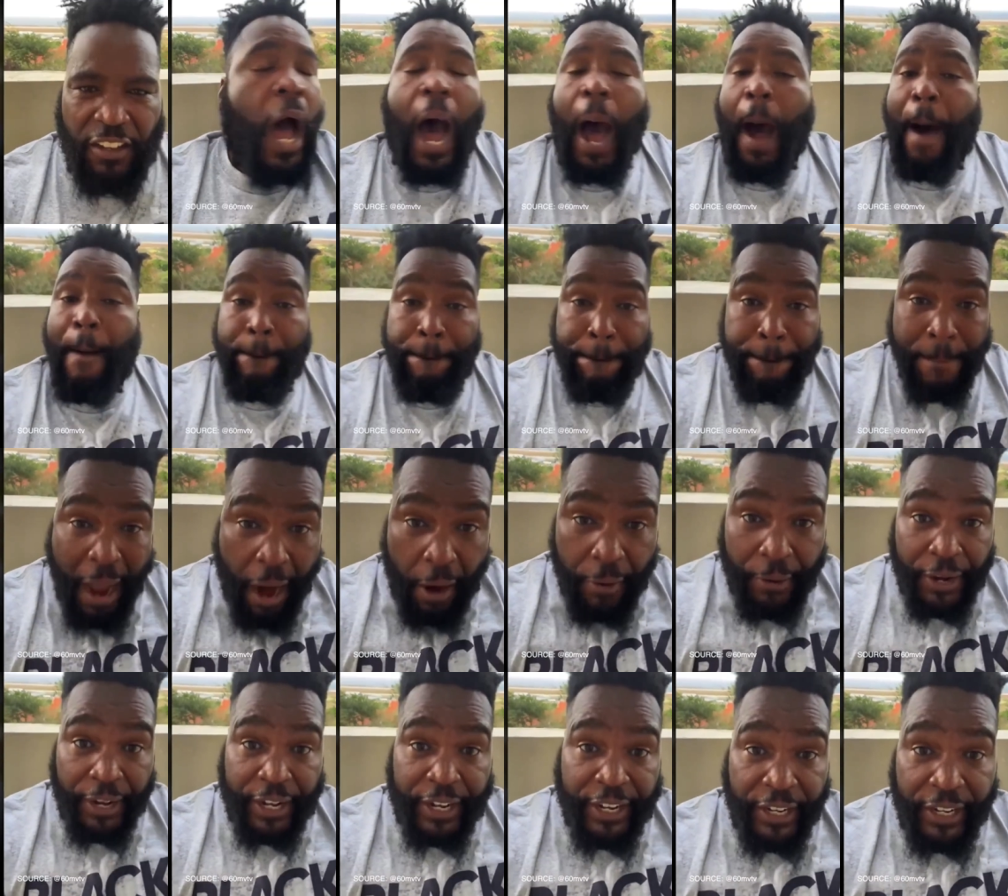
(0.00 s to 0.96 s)

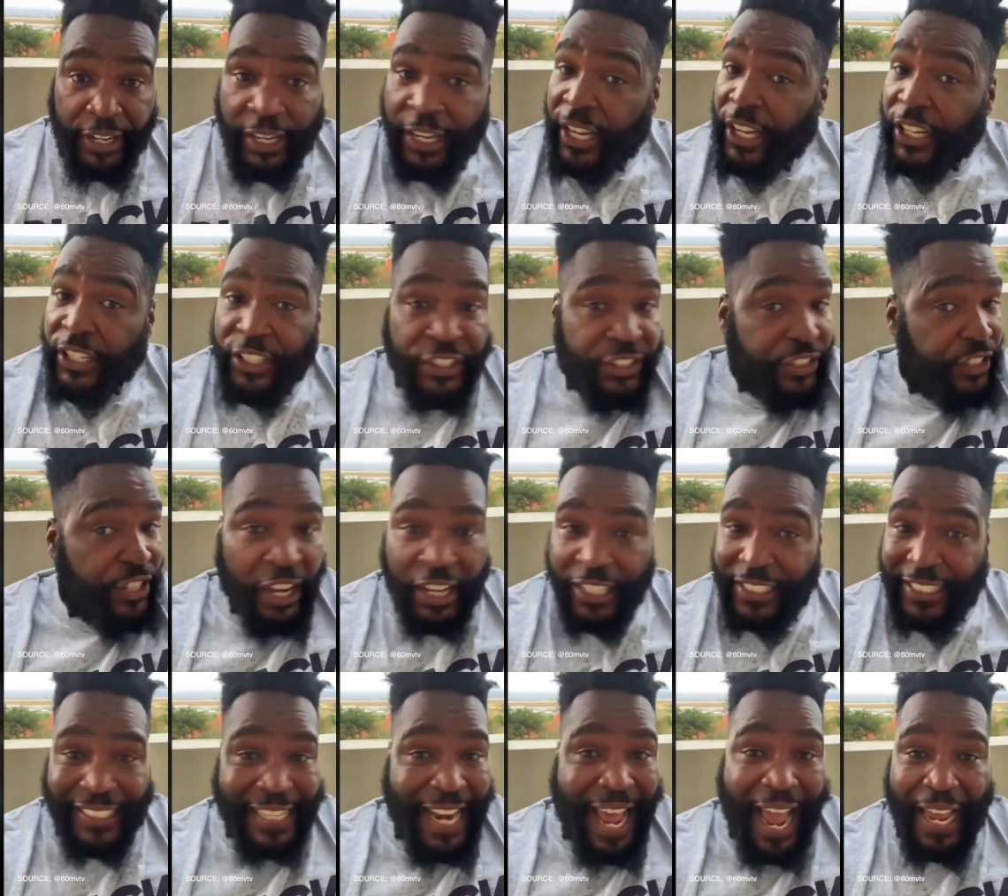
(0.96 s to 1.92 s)
America
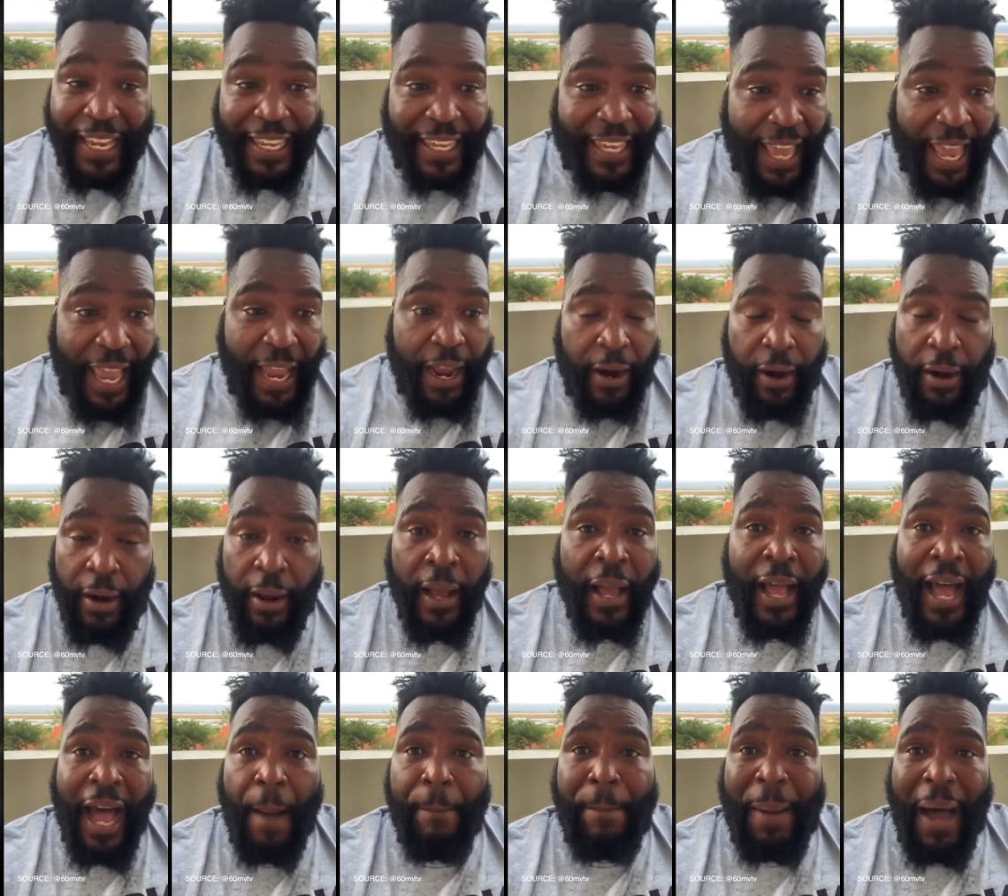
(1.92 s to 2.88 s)
does not care
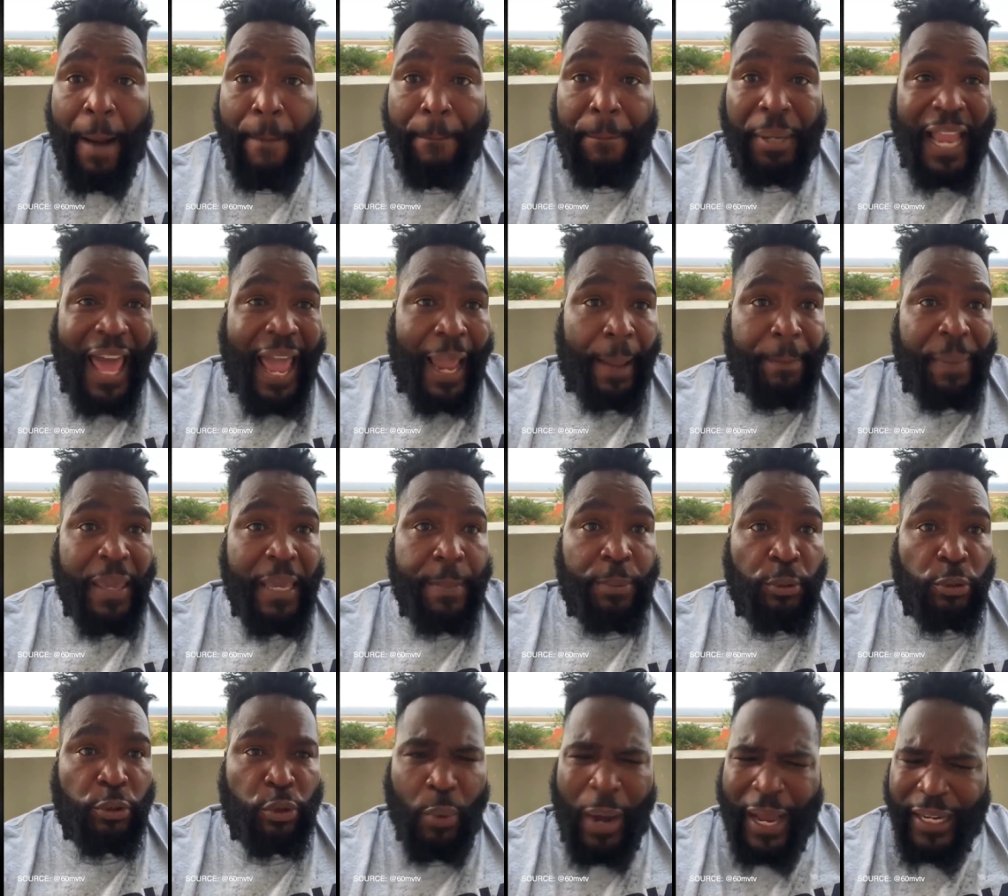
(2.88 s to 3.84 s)
about black
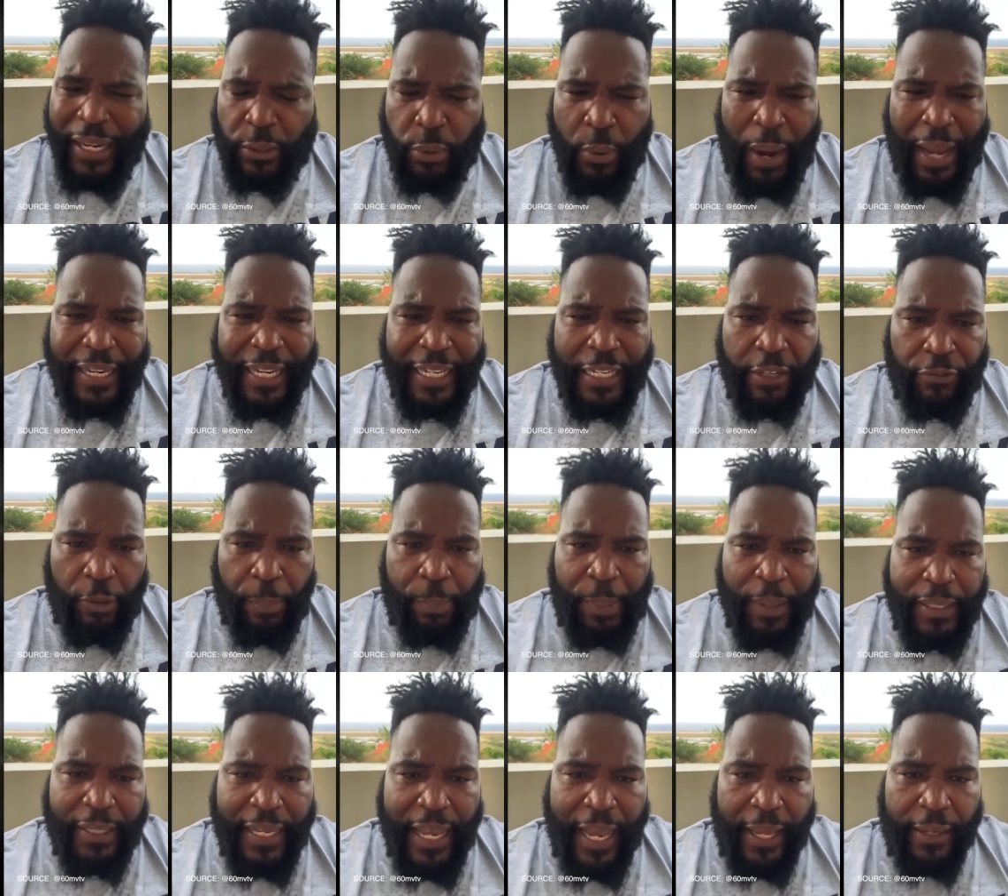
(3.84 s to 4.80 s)
people. Do I, do I need to
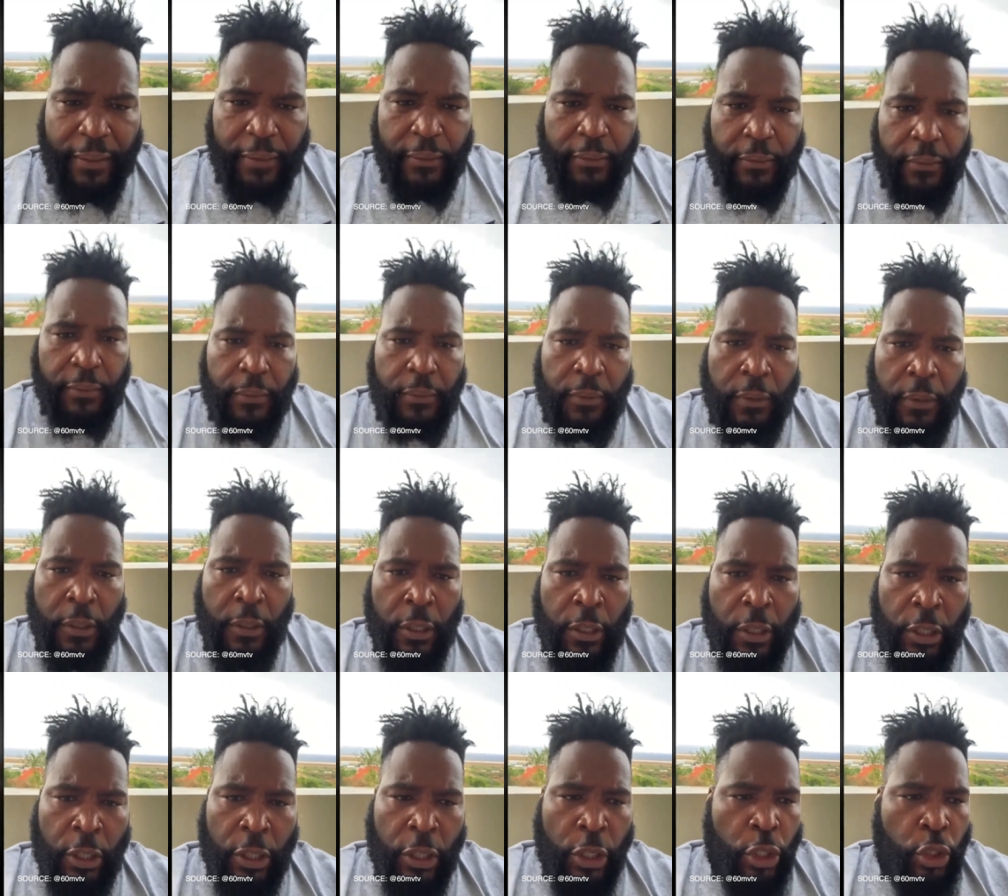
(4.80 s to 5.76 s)
repeat that?
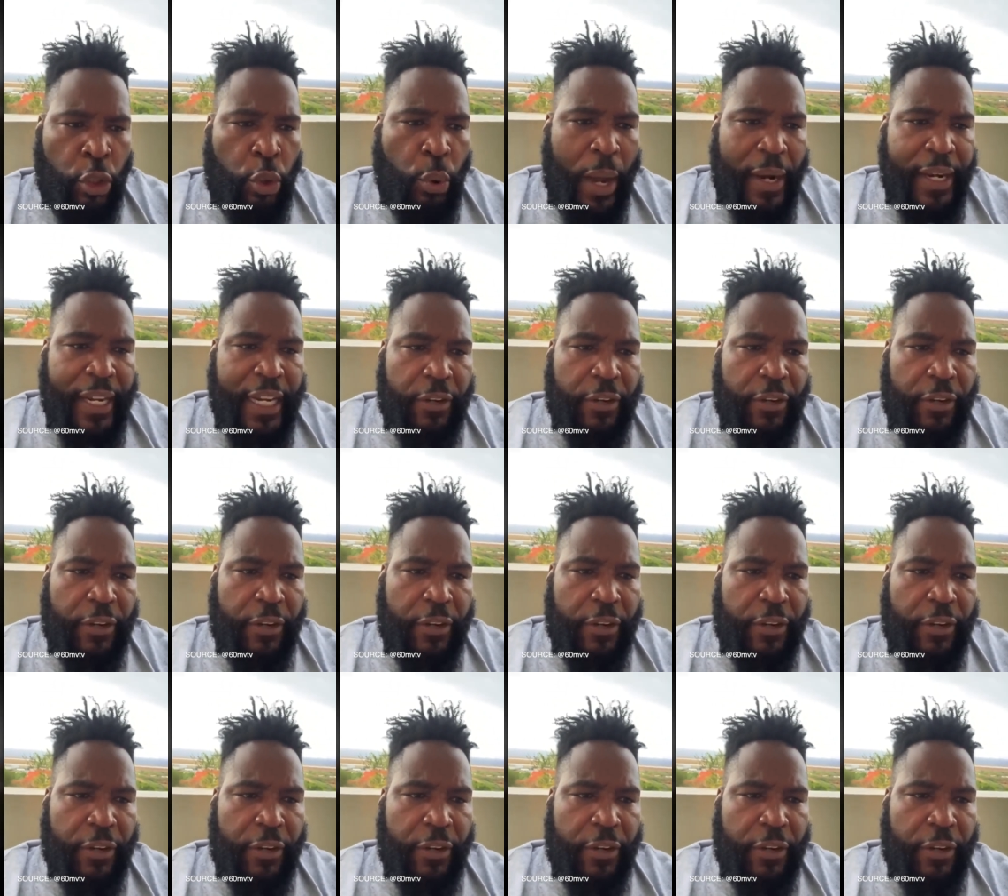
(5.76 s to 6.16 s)
Do I need